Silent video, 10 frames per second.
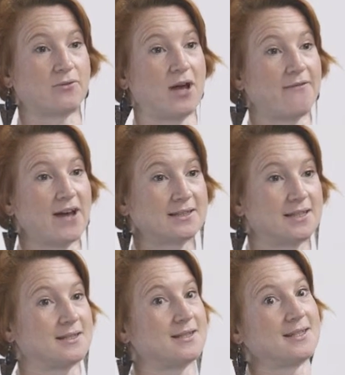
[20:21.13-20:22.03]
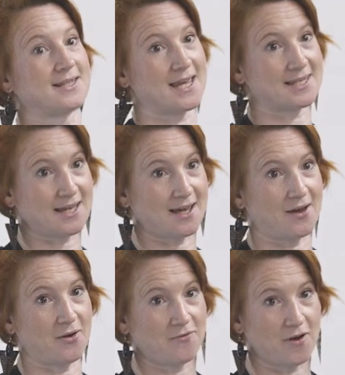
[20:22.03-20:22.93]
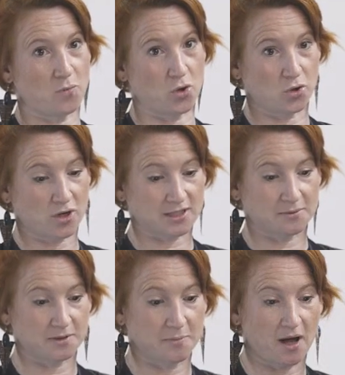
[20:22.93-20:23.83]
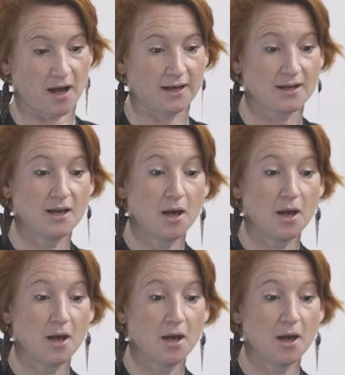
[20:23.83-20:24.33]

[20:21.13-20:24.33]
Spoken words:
or have access to the data of what your customers buy.